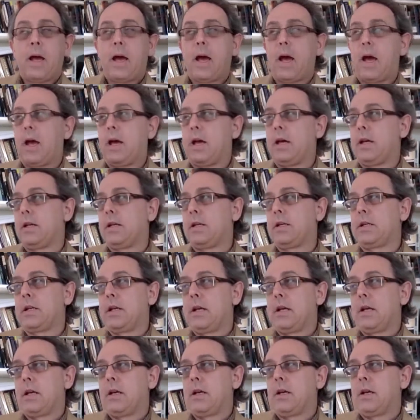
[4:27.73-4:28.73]
and
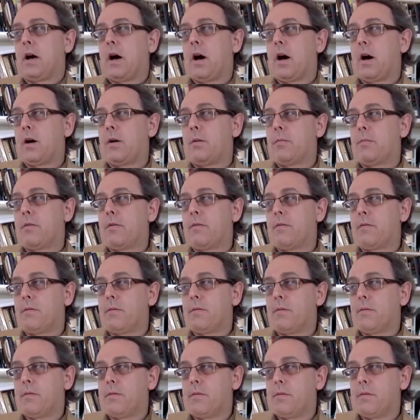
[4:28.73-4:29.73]

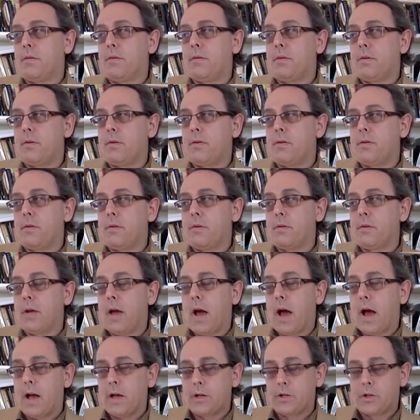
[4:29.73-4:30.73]

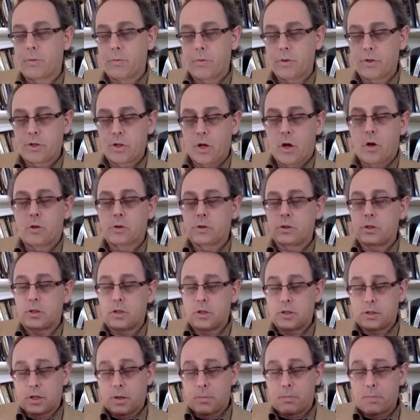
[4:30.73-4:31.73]
as a result,
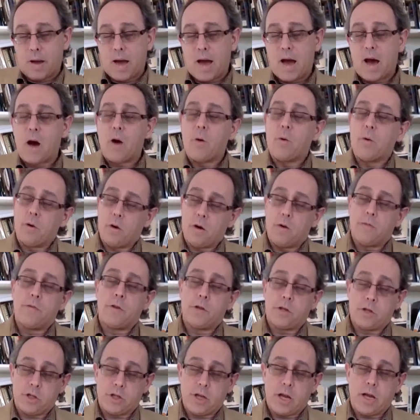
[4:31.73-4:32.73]
the power of the
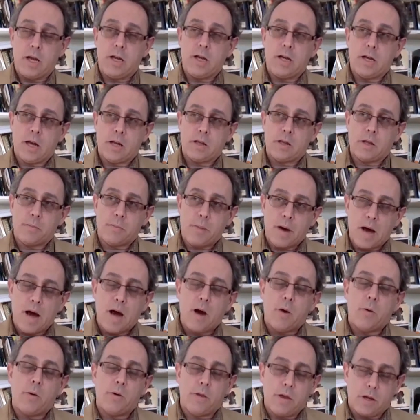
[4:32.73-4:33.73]
state and the power
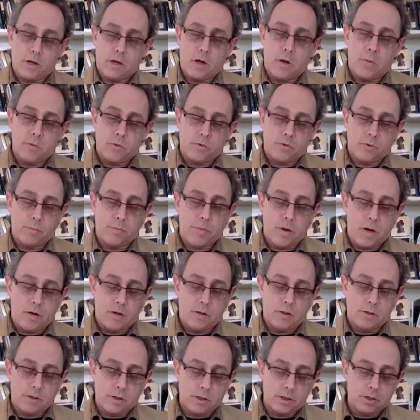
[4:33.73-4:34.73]
that comes from
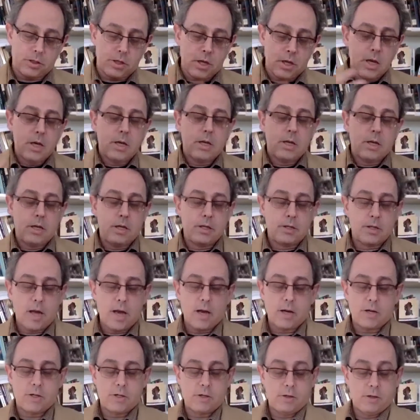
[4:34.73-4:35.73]
politics is
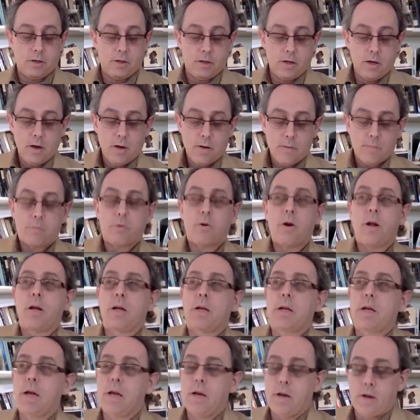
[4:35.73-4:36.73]
actually
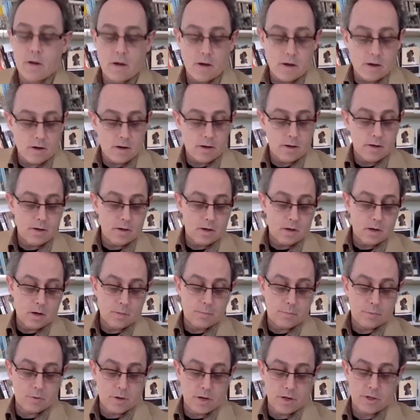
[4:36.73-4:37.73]
predicated on
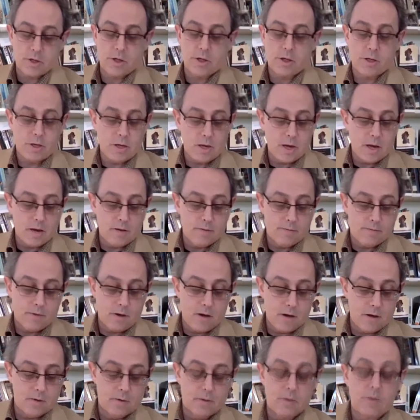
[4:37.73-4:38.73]
oppression and
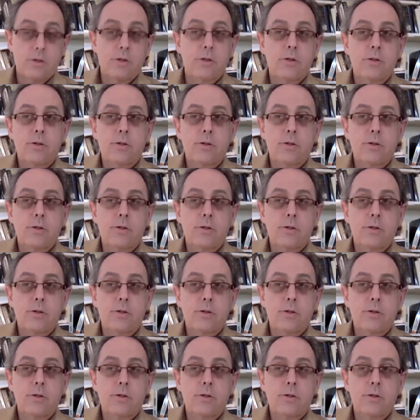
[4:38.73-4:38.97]
violence.